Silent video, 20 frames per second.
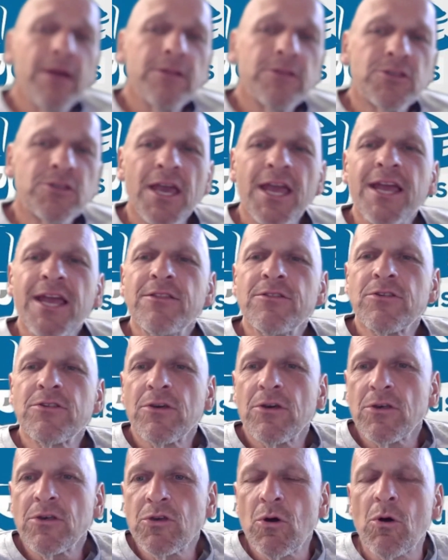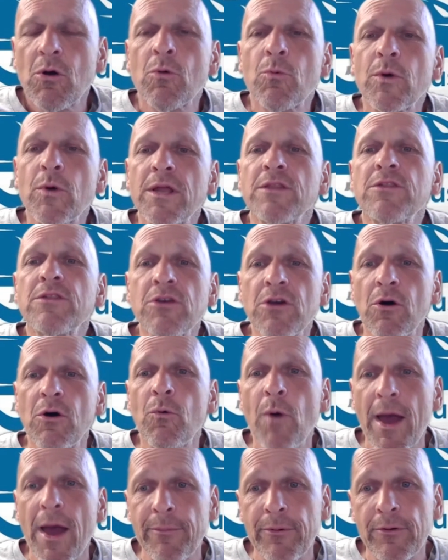Change your windshield
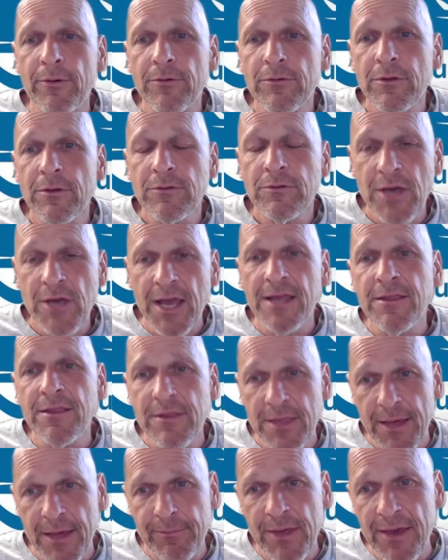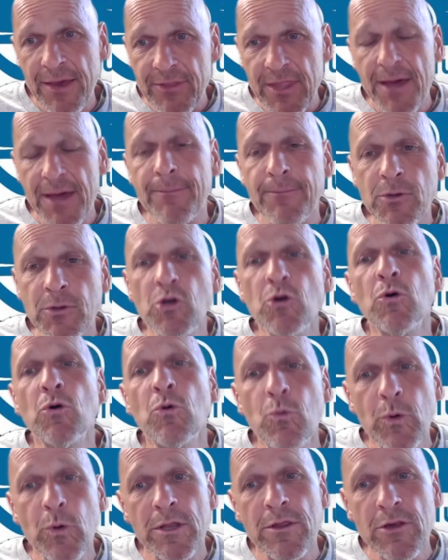wipers. Change them. Give them new
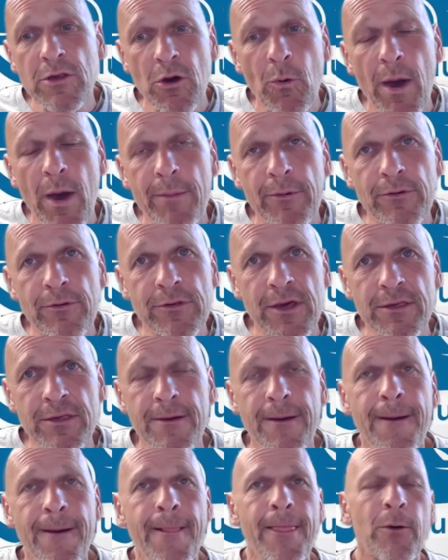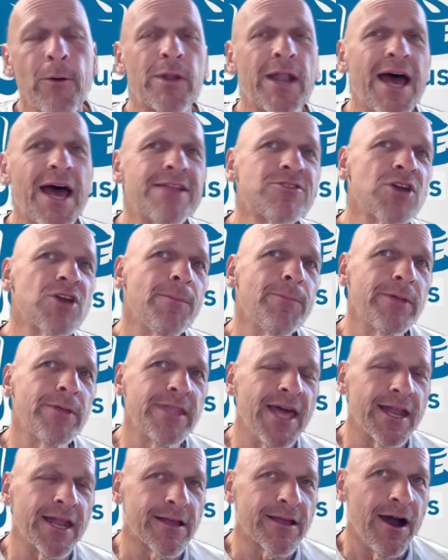windshield wipers, because when I jump in
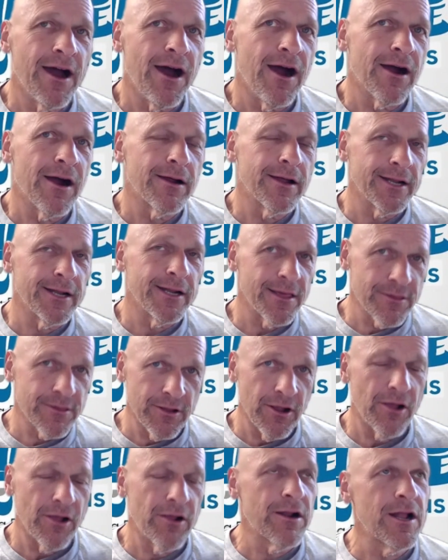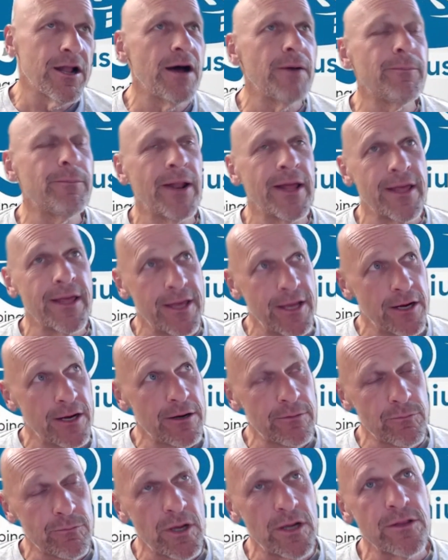that car and I start it up, I hear
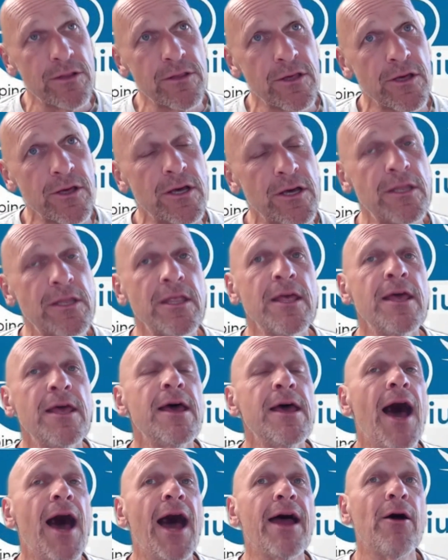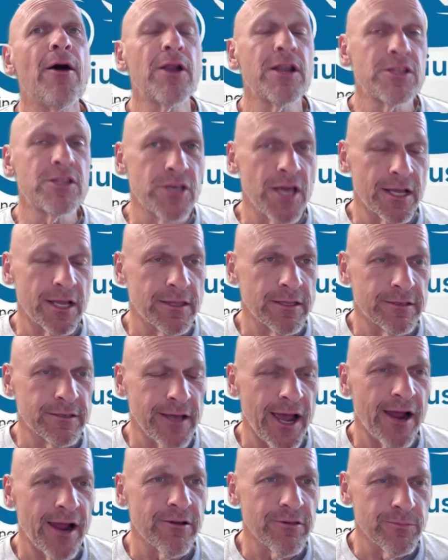it runs good. I already checked the
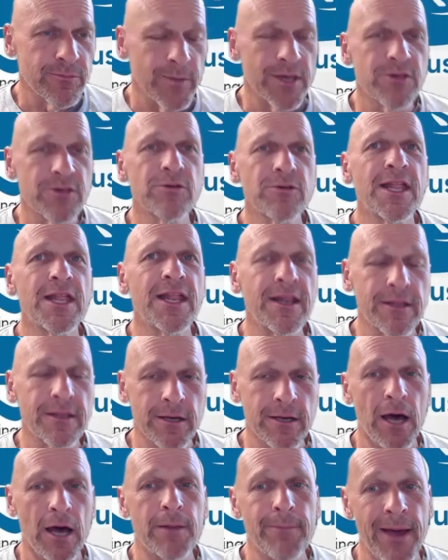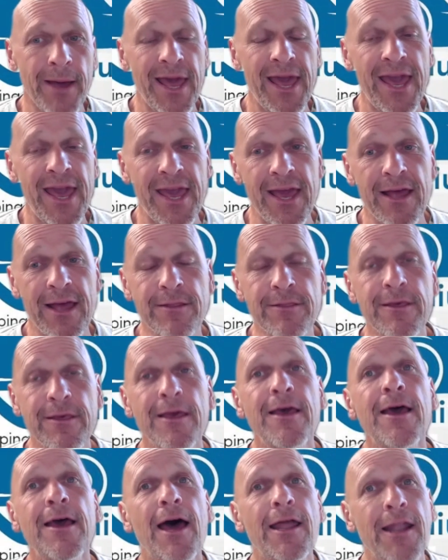tires, make sure they didn't cut my hands,
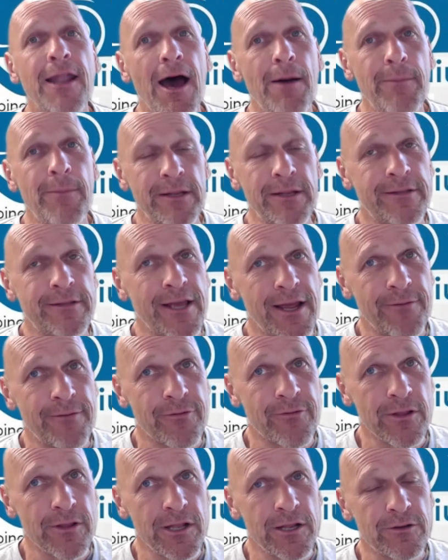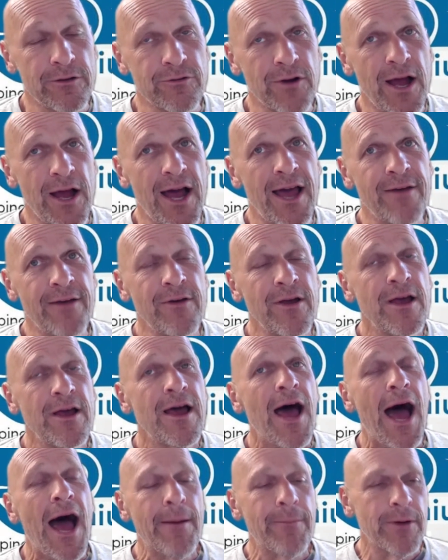and now I'm going to take it for a little drive.
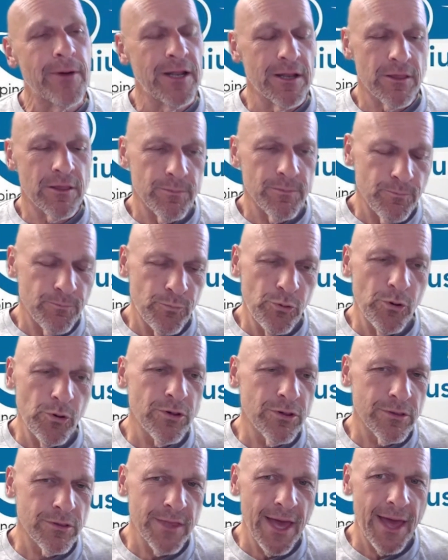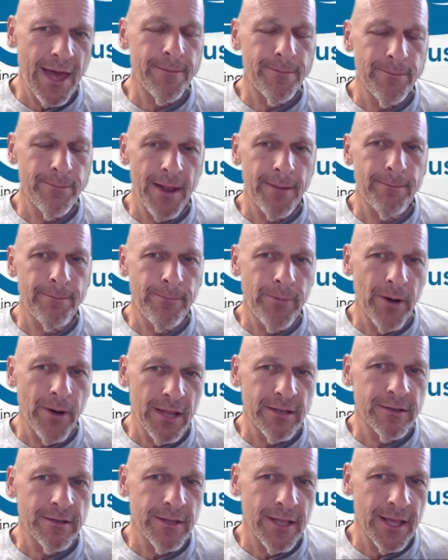I'm going to push that
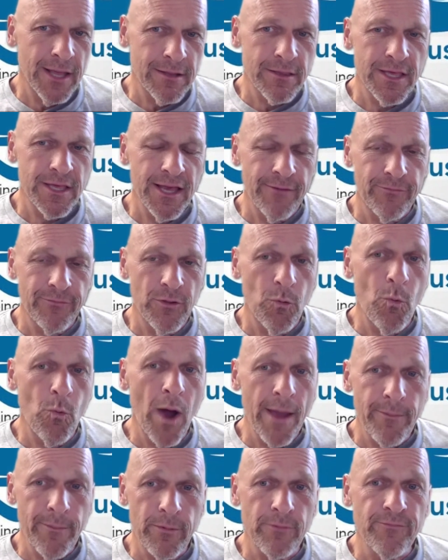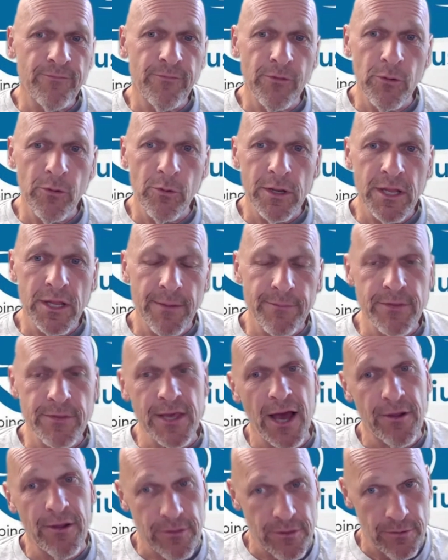button and see if the wiper fluid comes
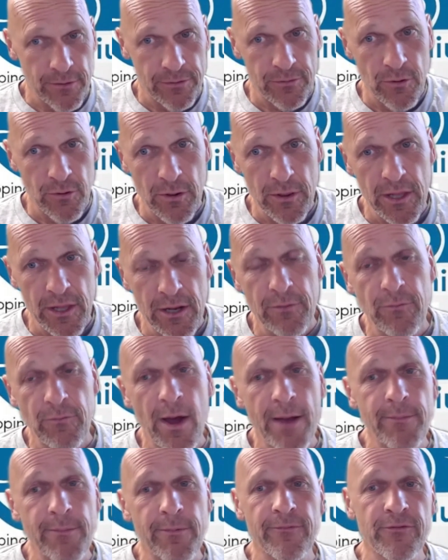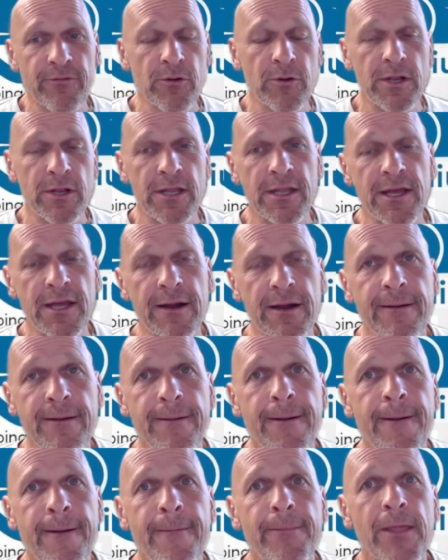out. So throw a little wiper fluid in there.
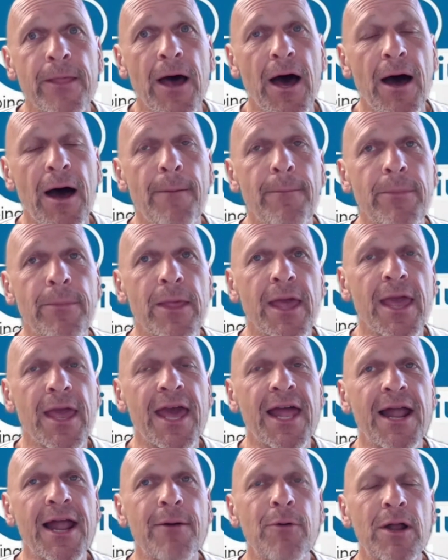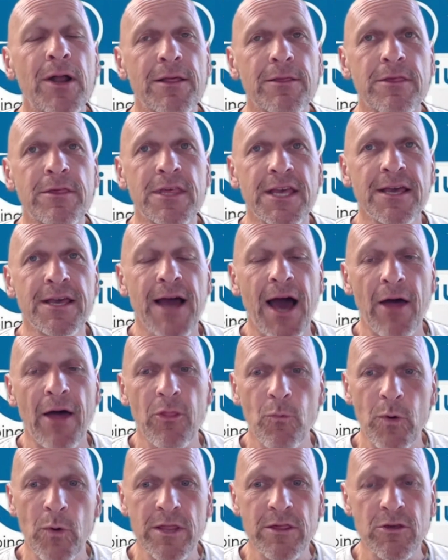And I want to see how
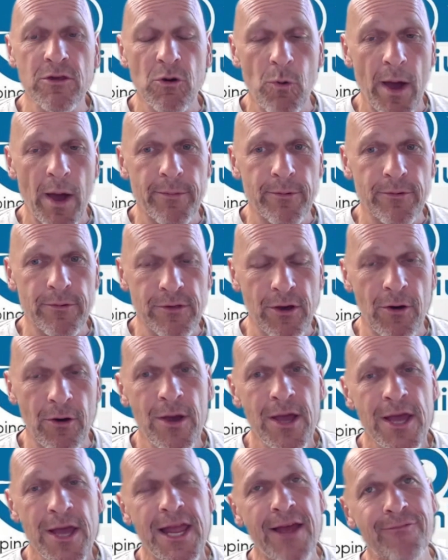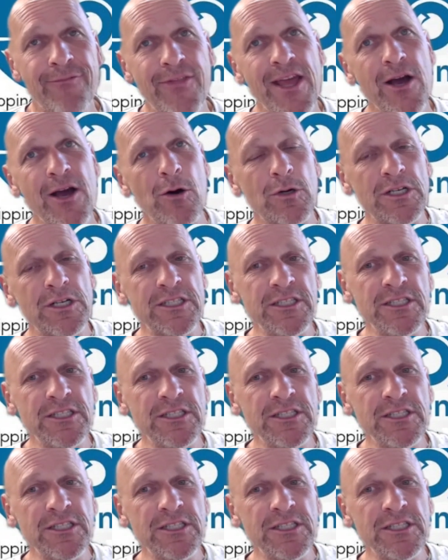the windshield wipers go. If they go